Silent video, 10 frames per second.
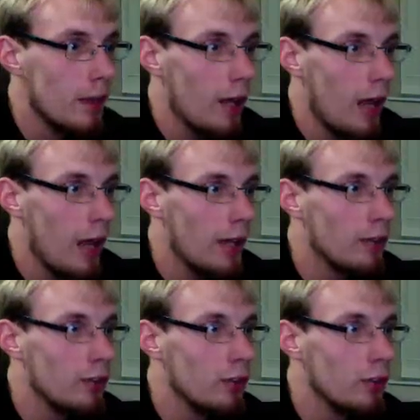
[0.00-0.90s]

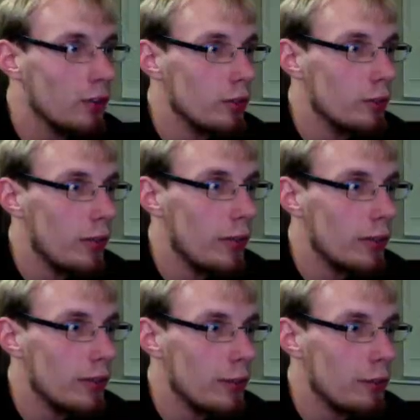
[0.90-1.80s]
And you
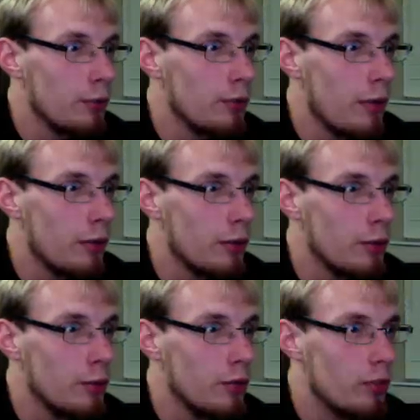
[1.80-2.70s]
might, if you've never
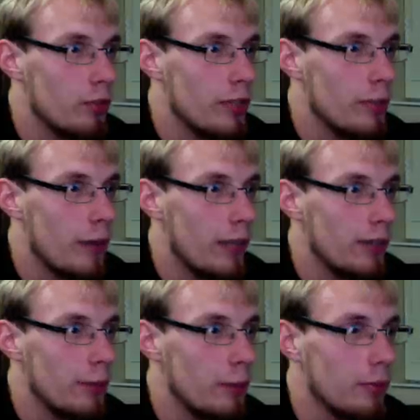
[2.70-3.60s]
used 3D
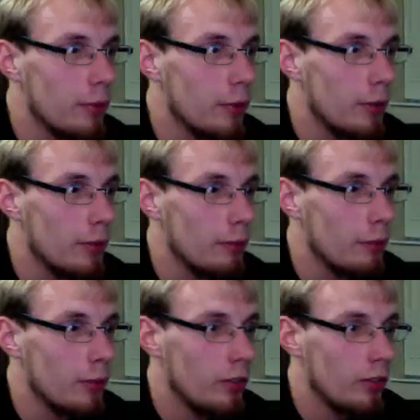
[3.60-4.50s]
painting before,
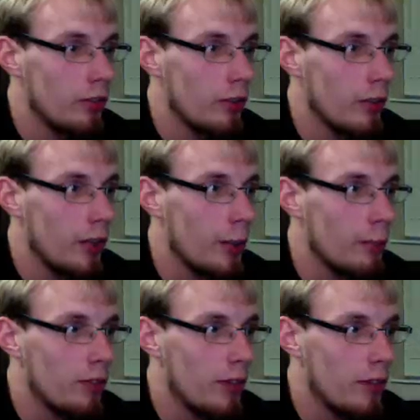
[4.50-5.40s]
which
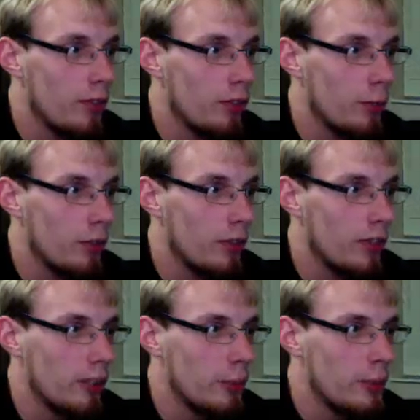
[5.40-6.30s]
since this was an
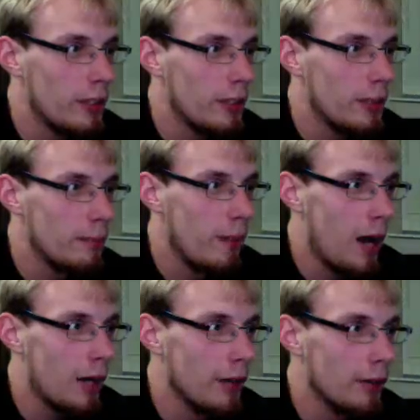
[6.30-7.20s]
intermediate
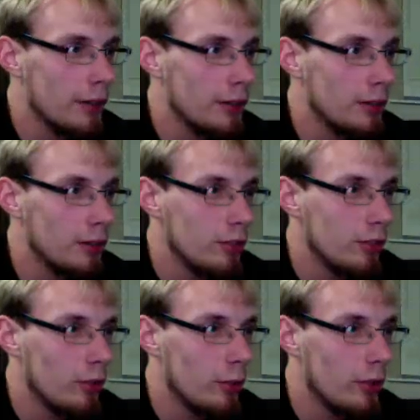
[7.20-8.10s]
Maya
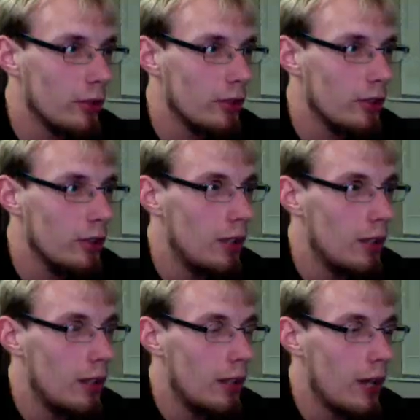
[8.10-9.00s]
tutorial,
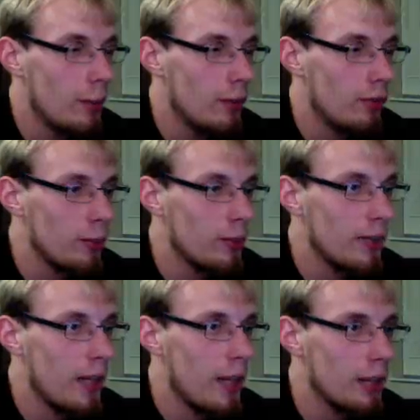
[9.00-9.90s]
I'm assuming
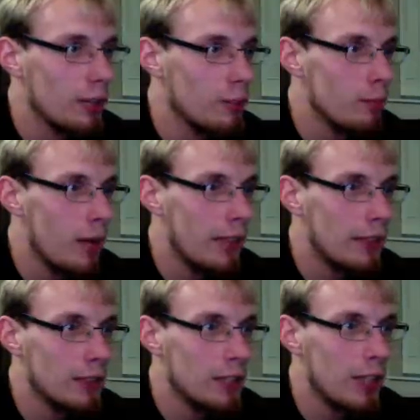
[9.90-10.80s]
that you
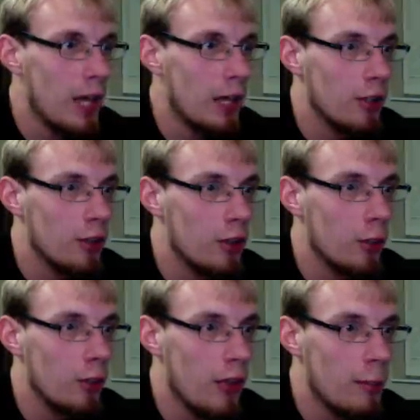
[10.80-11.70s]
might not
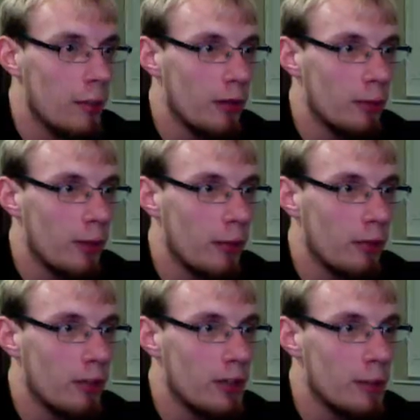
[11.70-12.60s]
know that much about
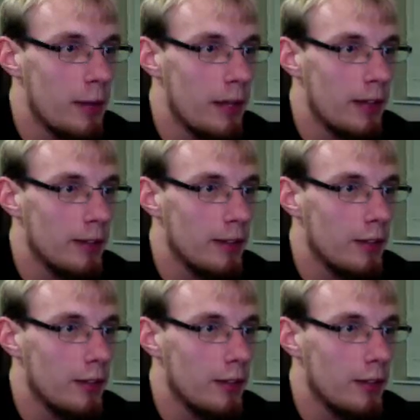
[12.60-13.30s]
3D painting.